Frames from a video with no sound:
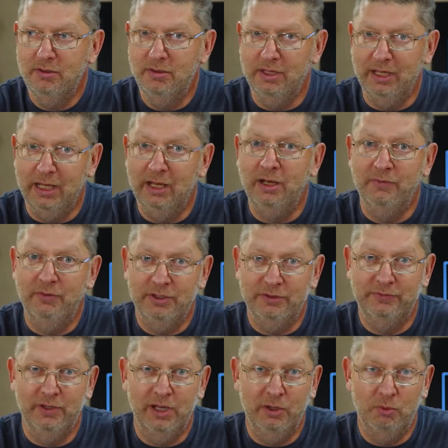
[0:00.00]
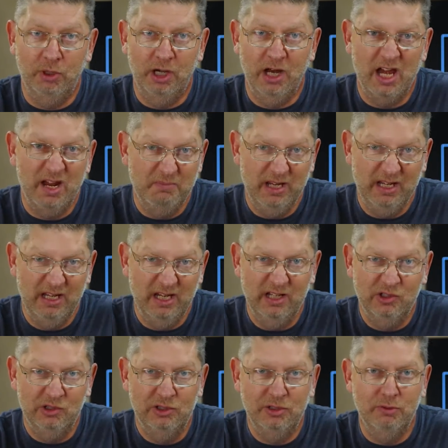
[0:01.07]
the end of this flood where God
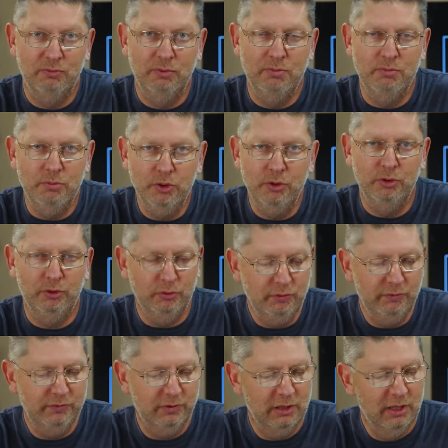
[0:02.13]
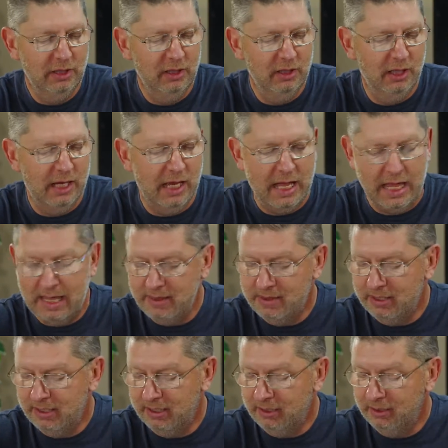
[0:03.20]
begins to remove uh,
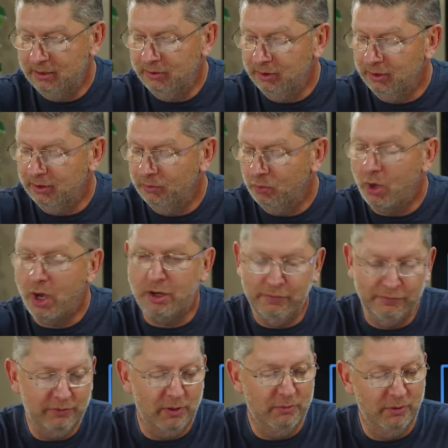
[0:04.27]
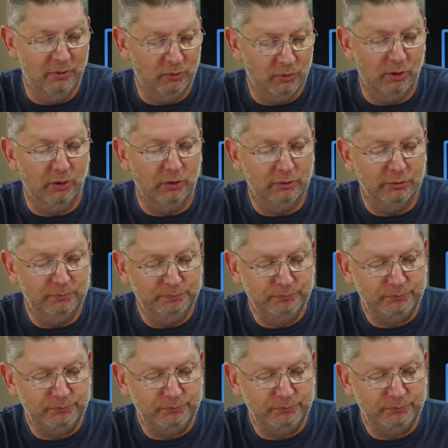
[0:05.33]
the, the water from the world.